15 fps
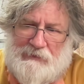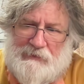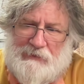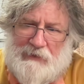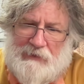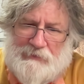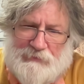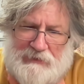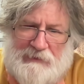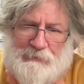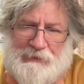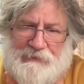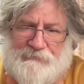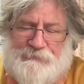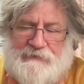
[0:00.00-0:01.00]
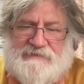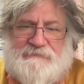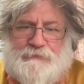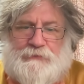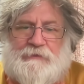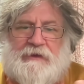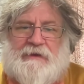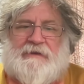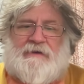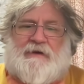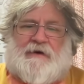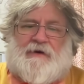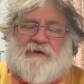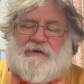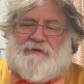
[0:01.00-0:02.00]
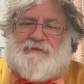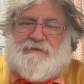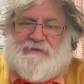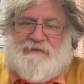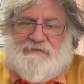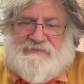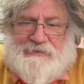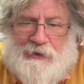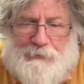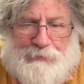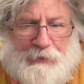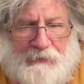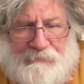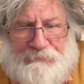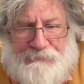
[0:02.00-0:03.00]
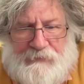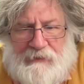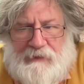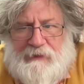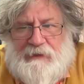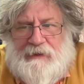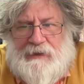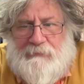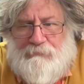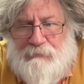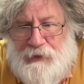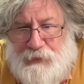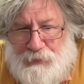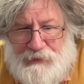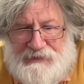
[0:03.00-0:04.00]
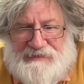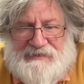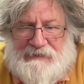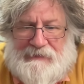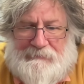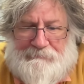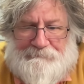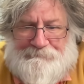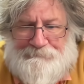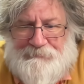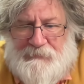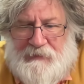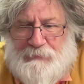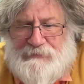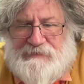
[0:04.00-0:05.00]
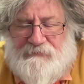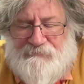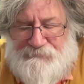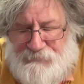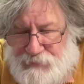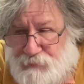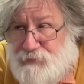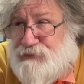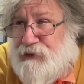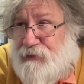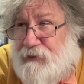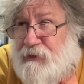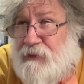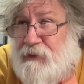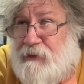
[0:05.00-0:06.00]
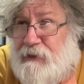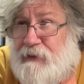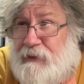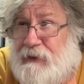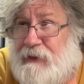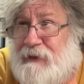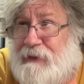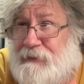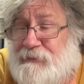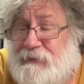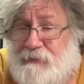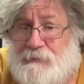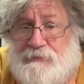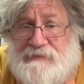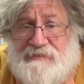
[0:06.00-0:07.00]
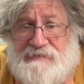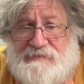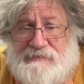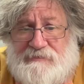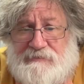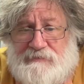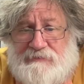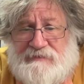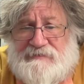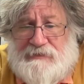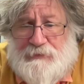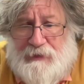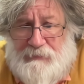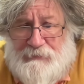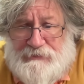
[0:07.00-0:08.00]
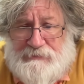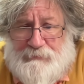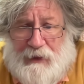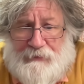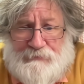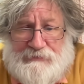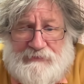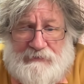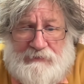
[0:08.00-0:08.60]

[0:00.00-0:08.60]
agreement. First of all, the scope of immunity. There was confusion and there was disagreement about